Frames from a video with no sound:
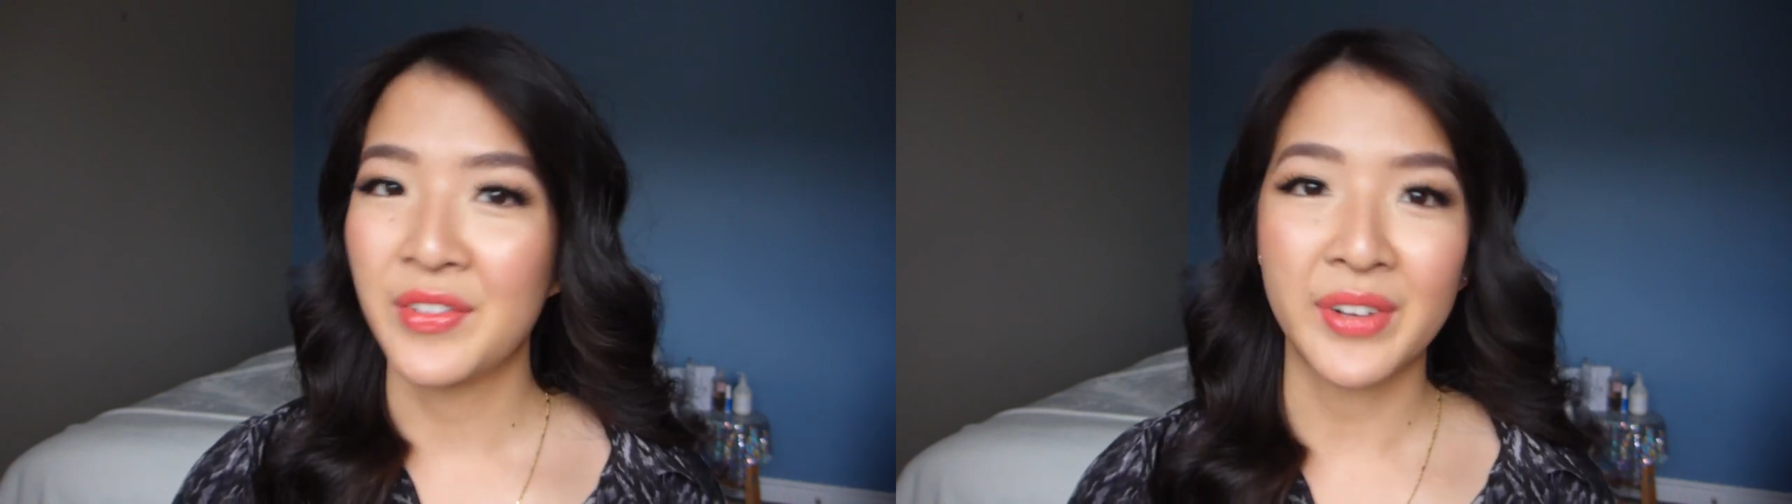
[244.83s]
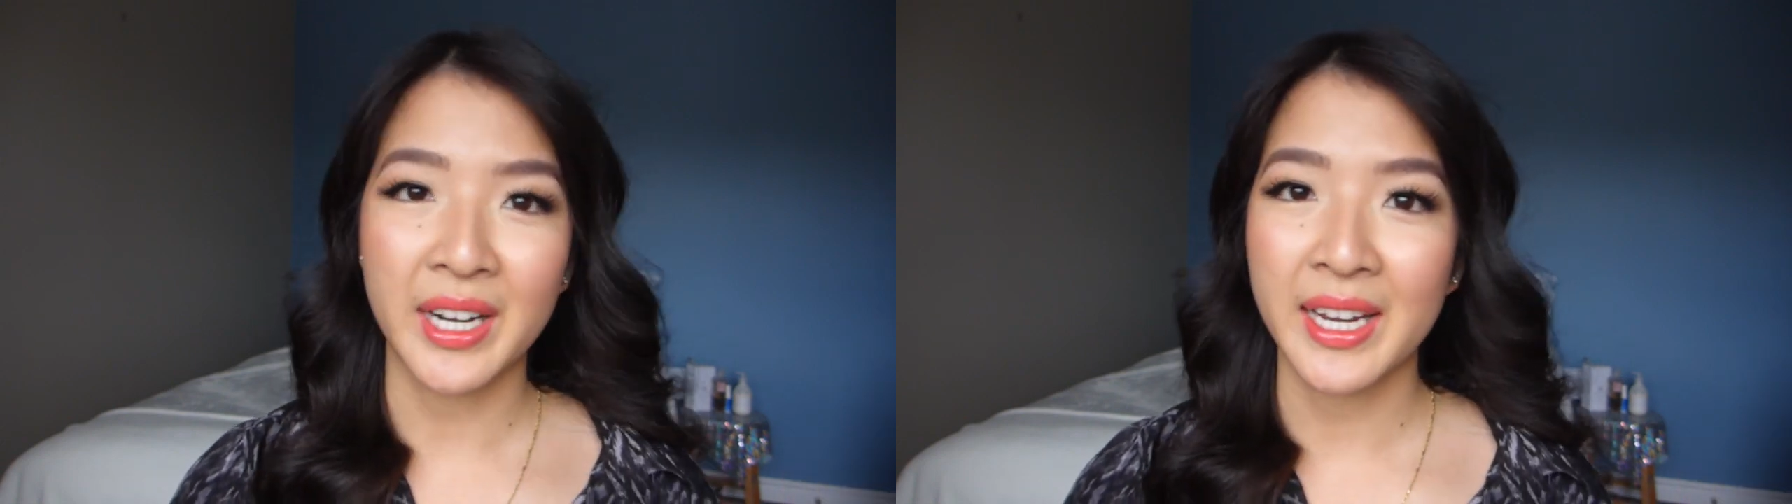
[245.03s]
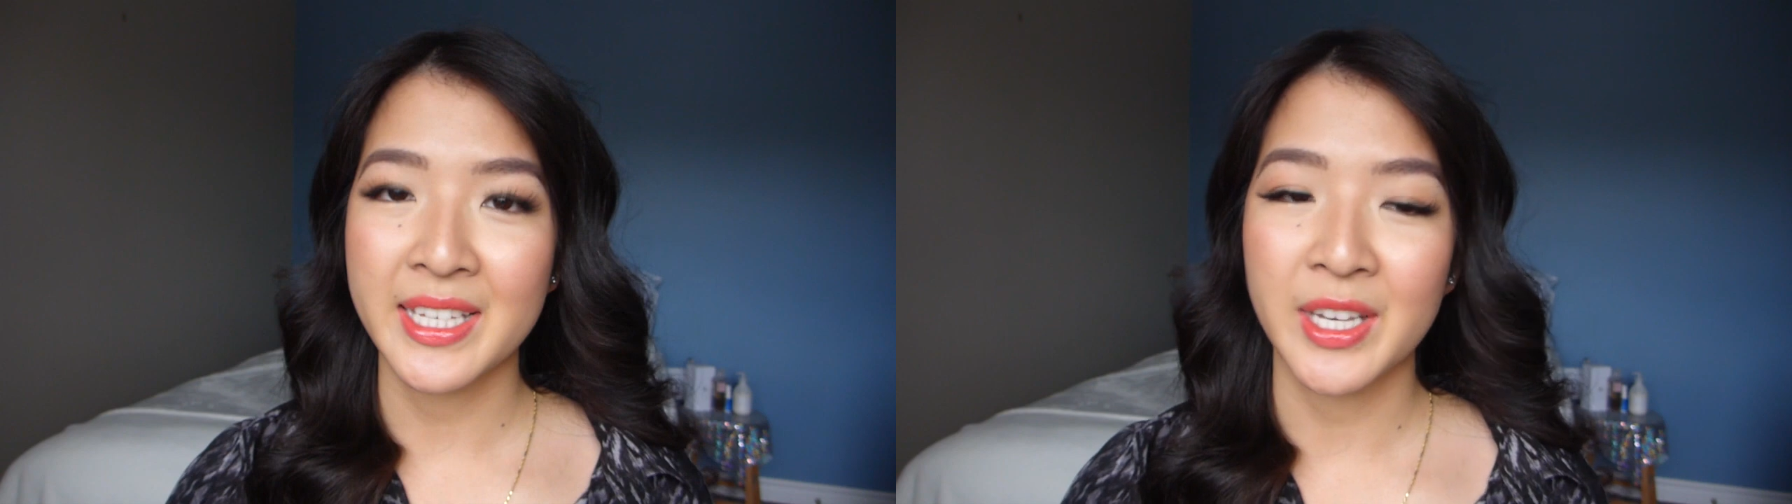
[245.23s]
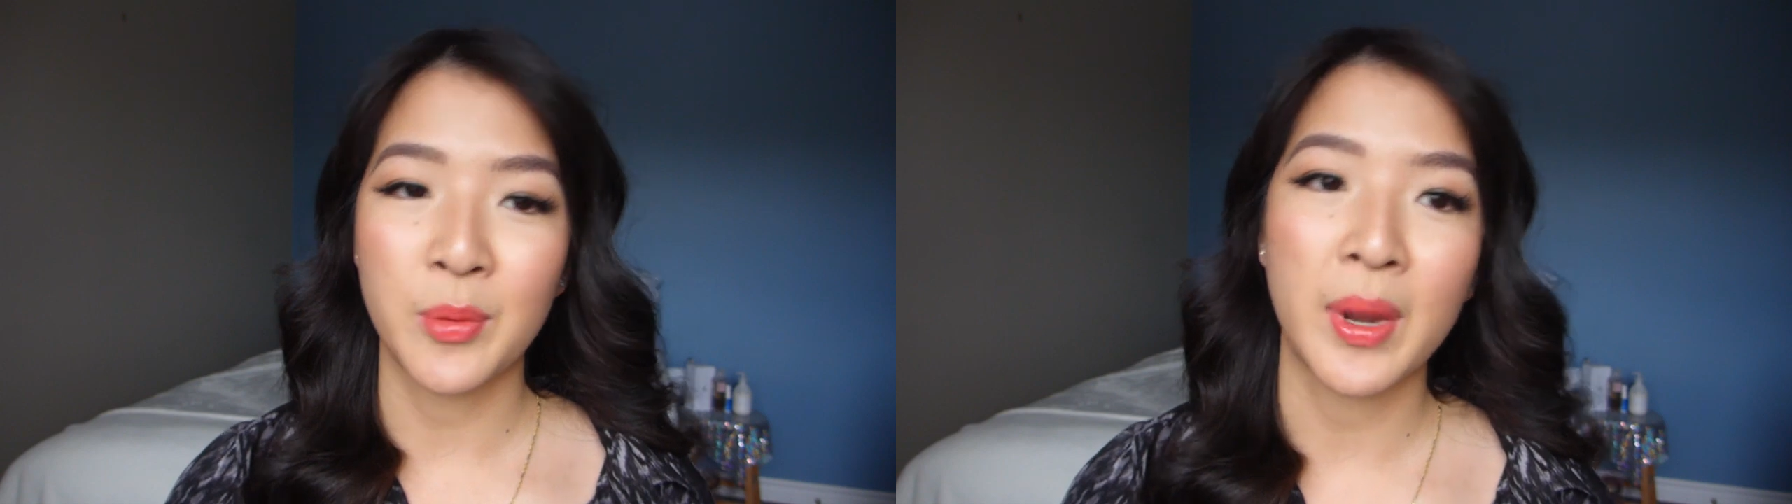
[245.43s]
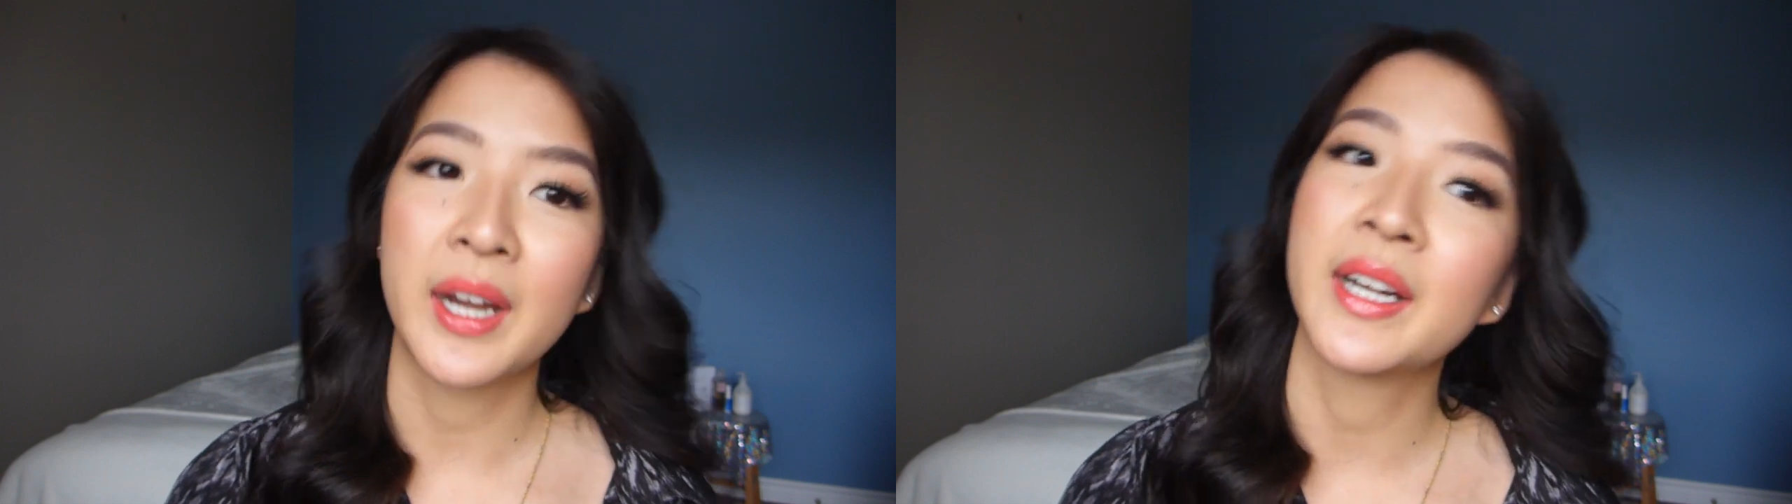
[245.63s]
Very easy to
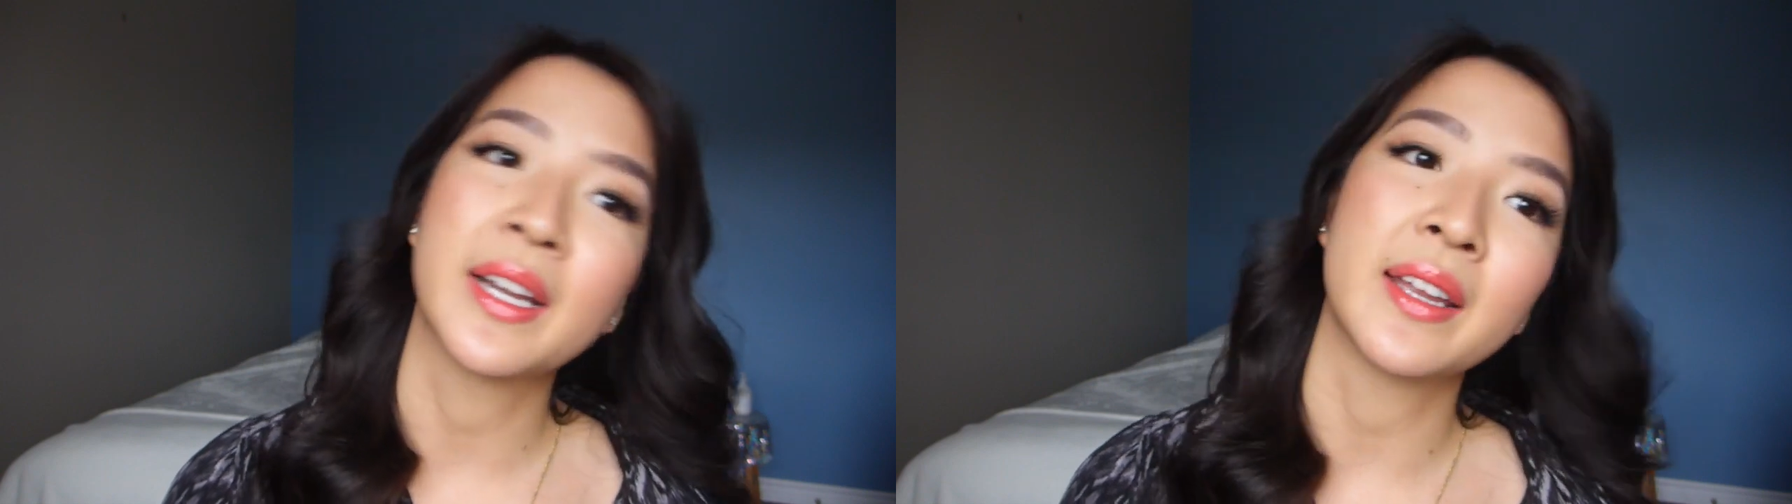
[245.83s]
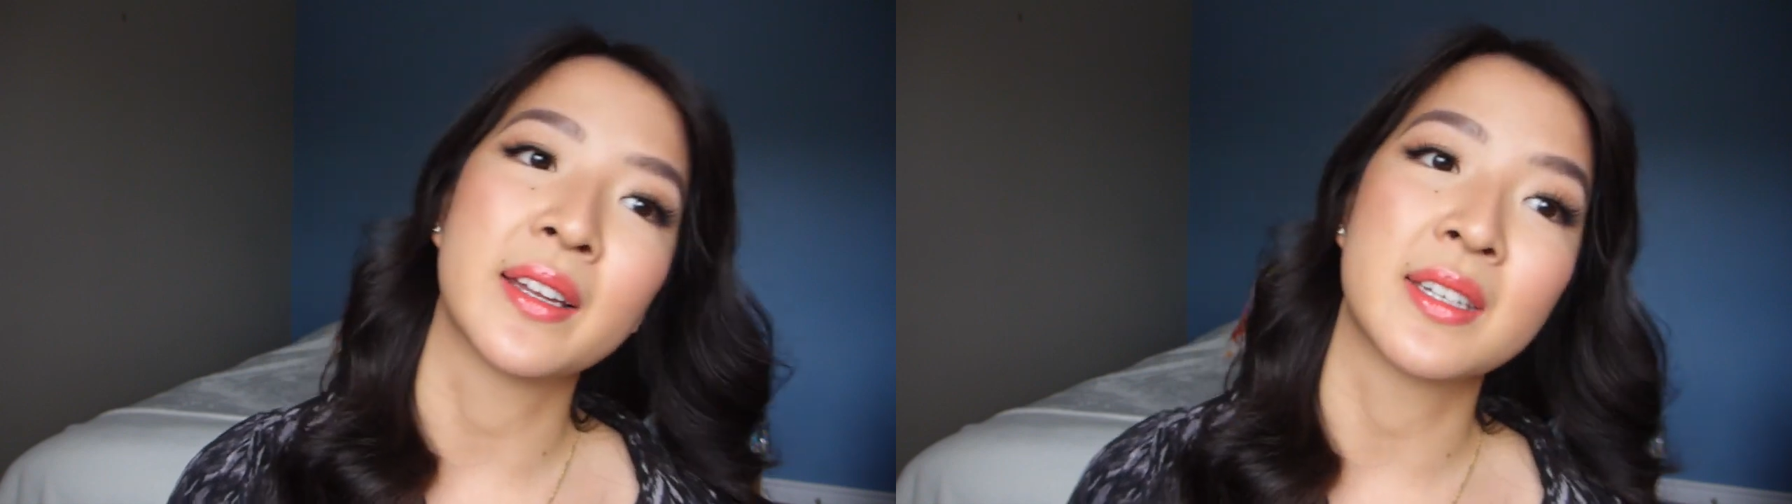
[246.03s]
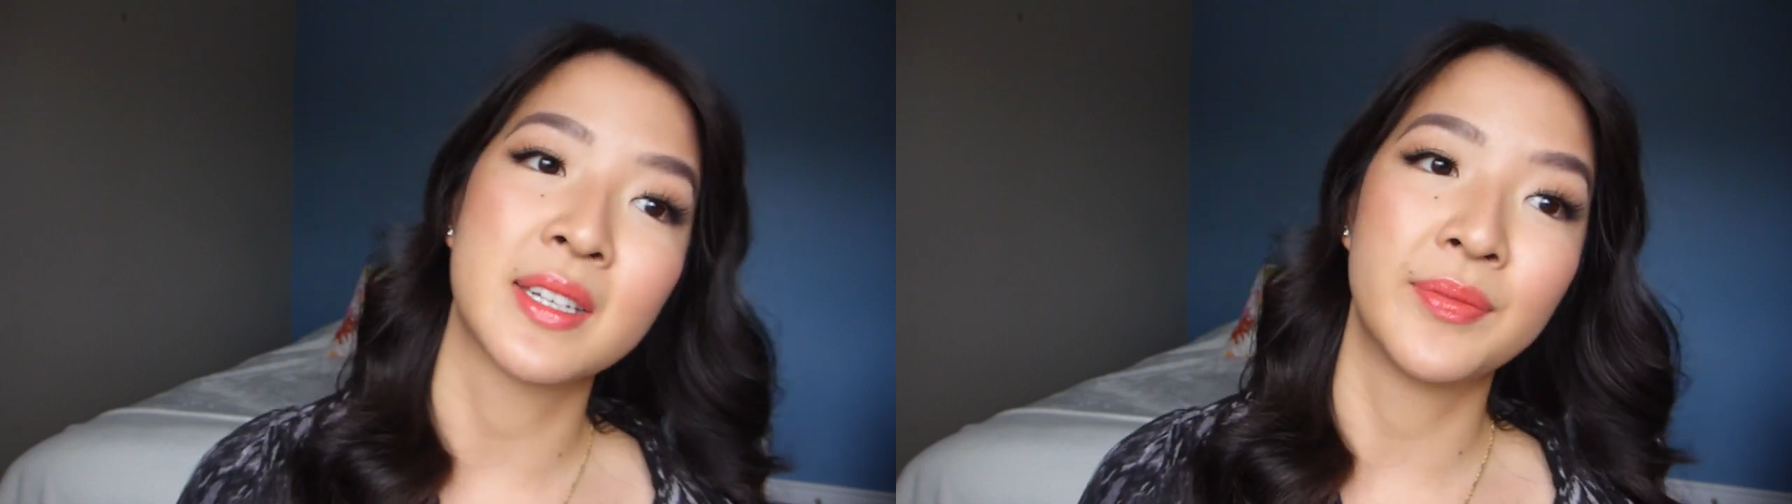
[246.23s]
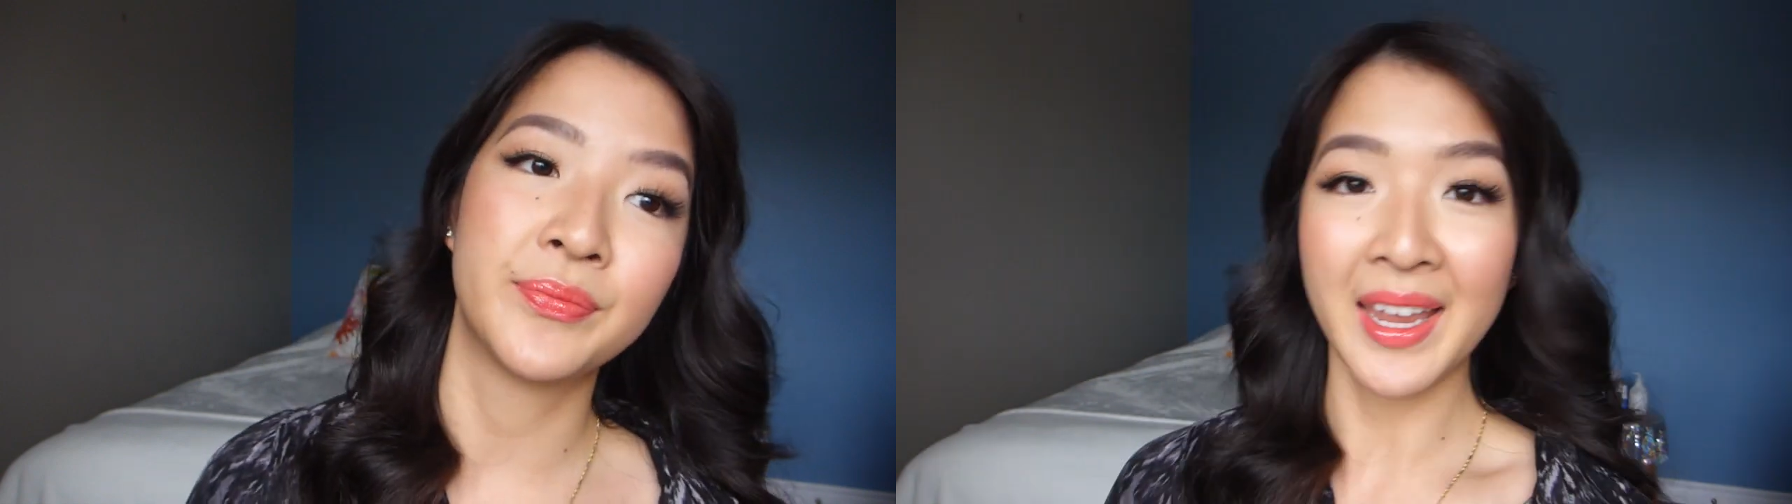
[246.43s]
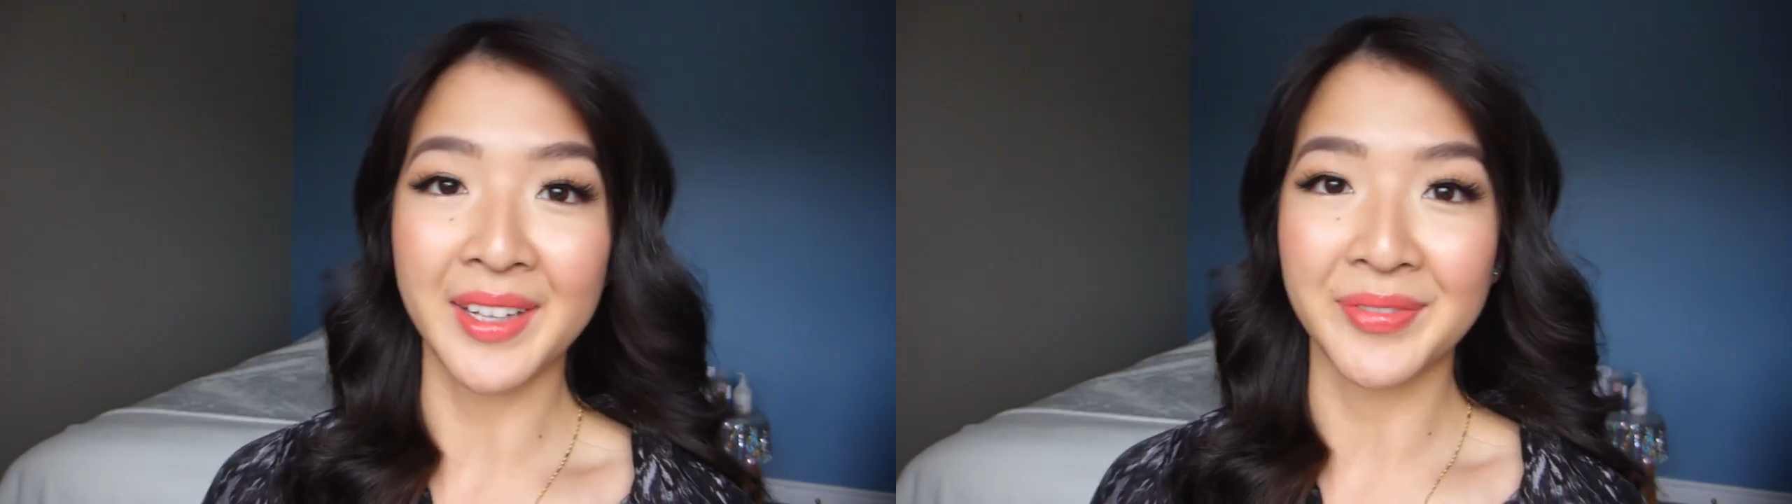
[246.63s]
wear, and
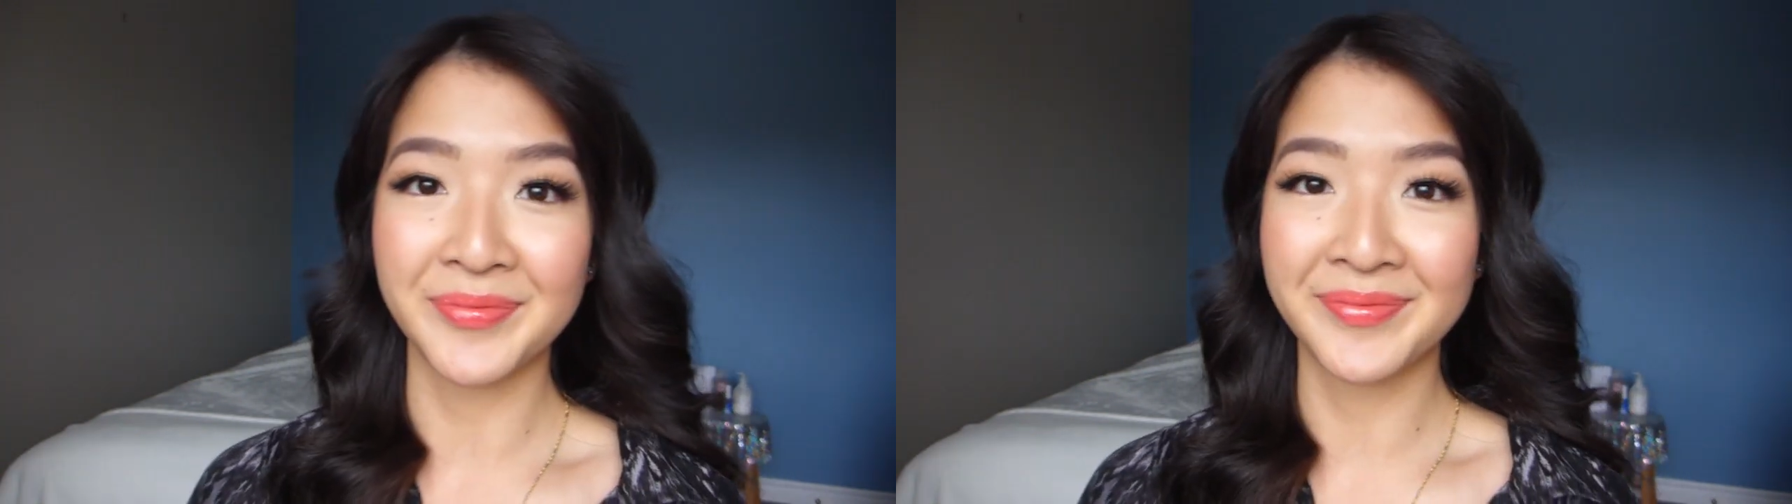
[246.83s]
yeah,